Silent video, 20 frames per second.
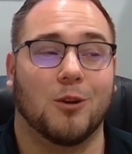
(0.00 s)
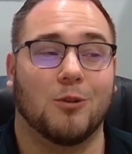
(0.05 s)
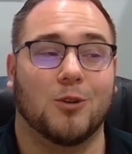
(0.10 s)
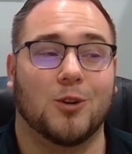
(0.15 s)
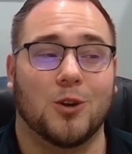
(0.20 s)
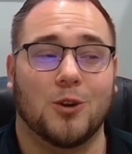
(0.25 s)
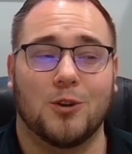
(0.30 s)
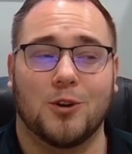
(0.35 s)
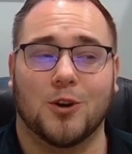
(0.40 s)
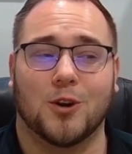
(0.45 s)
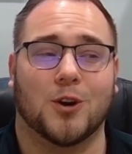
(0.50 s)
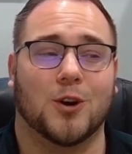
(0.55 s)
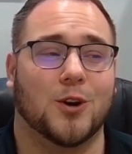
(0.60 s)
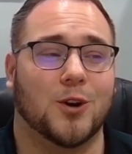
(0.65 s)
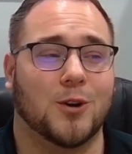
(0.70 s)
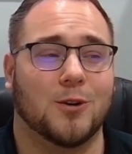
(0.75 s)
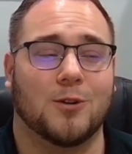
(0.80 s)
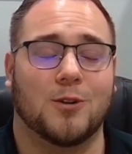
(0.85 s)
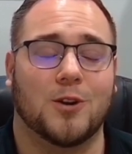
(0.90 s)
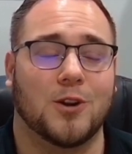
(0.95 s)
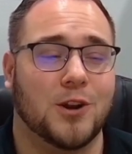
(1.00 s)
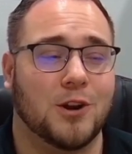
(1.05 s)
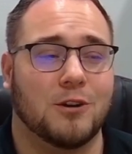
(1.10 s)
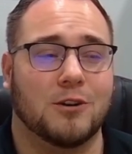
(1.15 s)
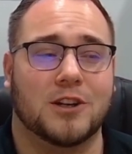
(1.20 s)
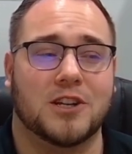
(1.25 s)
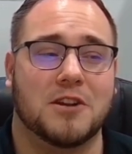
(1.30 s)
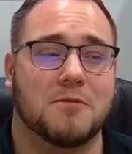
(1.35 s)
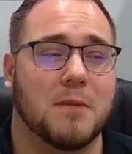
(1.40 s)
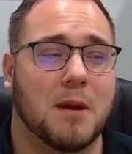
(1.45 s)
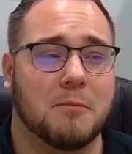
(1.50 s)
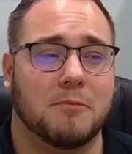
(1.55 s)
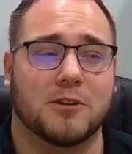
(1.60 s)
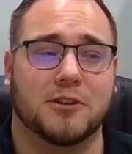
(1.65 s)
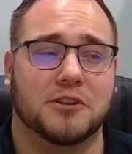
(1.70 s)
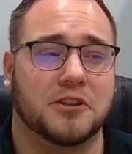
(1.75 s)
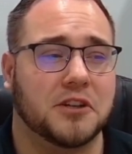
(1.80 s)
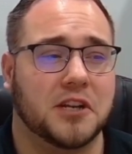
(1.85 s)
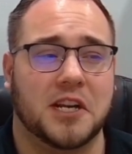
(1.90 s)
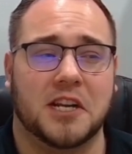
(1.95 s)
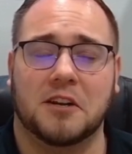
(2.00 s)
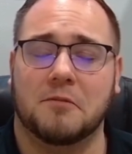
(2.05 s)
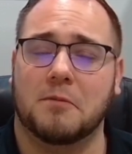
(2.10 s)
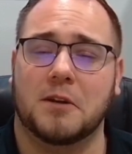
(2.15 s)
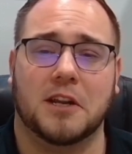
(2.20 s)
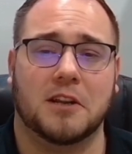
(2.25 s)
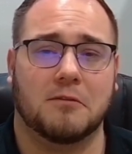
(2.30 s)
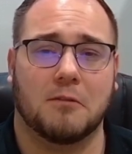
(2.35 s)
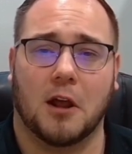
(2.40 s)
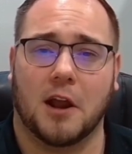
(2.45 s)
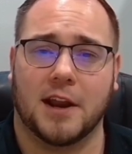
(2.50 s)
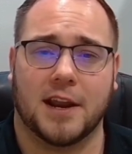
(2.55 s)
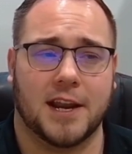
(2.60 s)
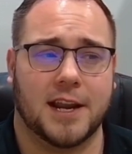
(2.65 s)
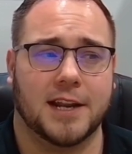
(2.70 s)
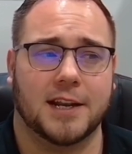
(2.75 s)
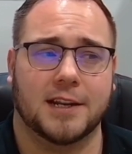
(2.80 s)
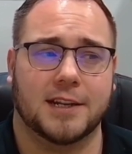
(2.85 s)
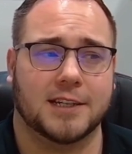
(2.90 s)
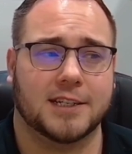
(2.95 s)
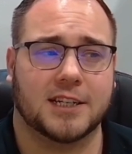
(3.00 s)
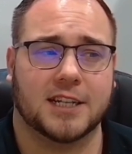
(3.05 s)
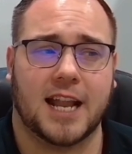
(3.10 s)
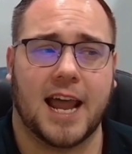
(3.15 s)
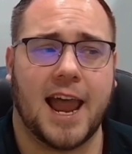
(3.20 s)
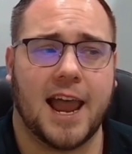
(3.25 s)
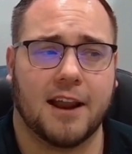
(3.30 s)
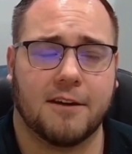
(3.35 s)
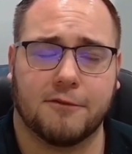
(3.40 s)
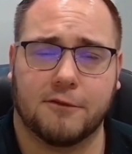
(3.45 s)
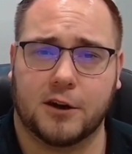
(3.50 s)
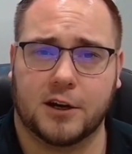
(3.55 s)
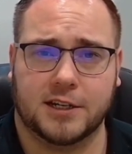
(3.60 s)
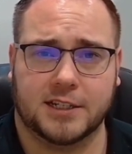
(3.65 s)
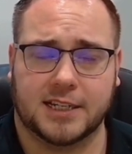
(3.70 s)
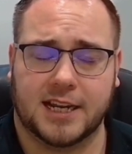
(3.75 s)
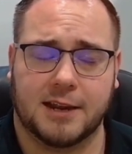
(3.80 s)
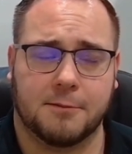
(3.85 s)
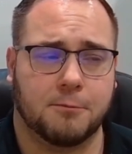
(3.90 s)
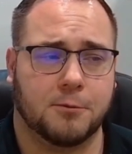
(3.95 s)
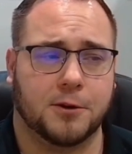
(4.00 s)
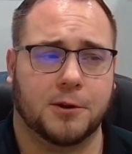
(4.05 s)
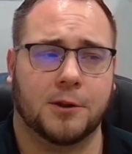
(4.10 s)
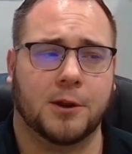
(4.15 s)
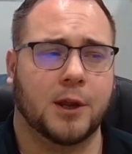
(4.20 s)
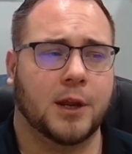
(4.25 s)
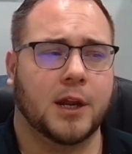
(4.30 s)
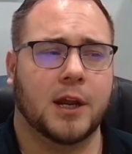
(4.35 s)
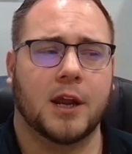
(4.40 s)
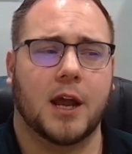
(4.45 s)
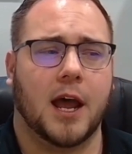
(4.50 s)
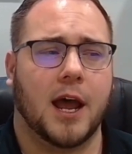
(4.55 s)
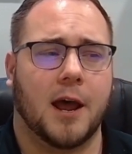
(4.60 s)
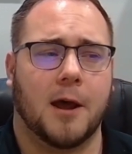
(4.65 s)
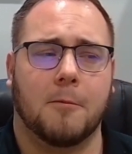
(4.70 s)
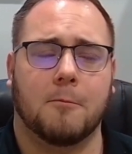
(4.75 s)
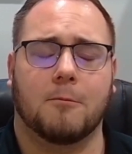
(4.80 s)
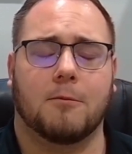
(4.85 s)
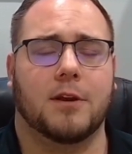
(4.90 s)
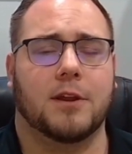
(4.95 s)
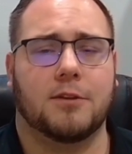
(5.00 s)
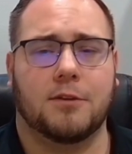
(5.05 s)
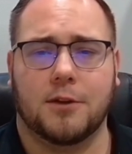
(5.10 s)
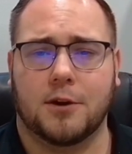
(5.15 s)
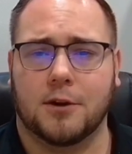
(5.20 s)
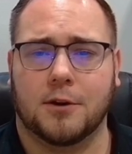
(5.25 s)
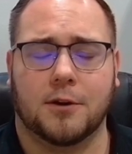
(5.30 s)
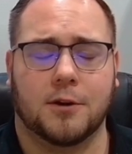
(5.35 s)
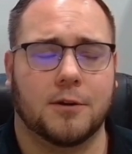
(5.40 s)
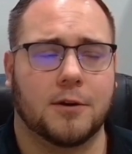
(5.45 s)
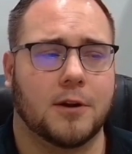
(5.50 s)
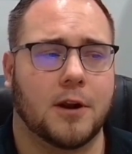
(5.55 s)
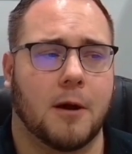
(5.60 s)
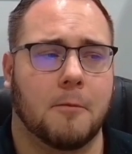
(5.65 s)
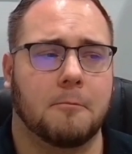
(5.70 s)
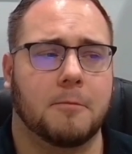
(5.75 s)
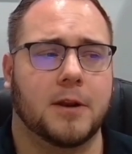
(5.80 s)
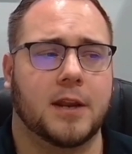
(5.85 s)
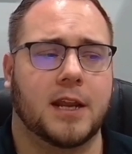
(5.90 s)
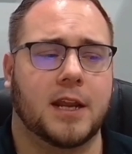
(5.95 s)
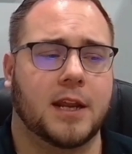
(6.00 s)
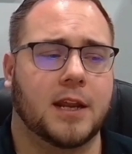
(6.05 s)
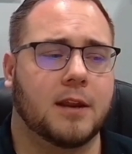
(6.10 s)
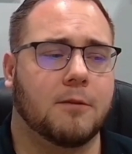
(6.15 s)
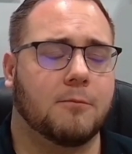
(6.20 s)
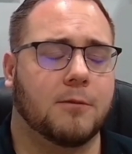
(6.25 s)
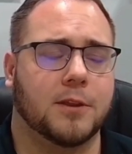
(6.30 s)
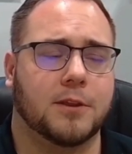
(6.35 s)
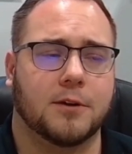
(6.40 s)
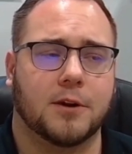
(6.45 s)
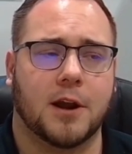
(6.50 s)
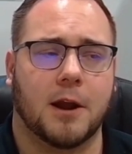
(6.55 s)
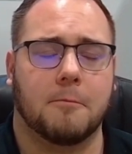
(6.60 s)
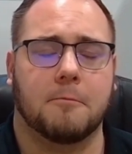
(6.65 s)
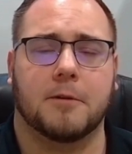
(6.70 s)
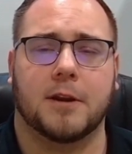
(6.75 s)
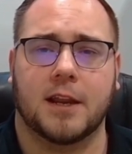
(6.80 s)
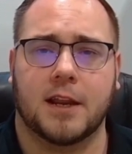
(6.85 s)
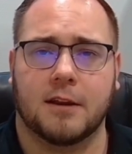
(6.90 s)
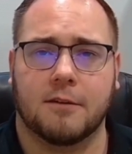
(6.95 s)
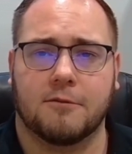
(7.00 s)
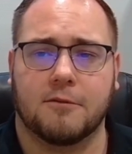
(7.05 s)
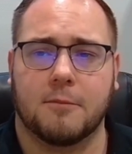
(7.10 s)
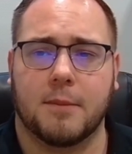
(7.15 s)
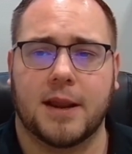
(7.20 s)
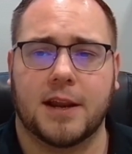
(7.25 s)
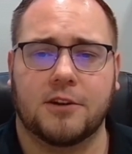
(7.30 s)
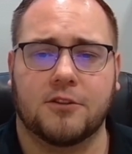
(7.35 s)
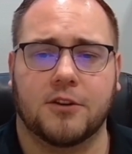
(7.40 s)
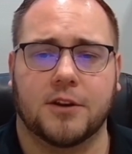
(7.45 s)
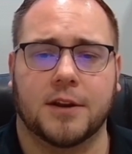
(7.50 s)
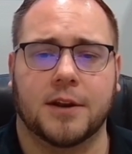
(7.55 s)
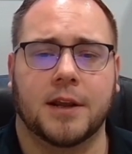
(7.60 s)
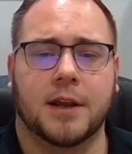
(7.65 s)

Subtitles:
Do your team members need to be logging into Slack, for example, with their company information?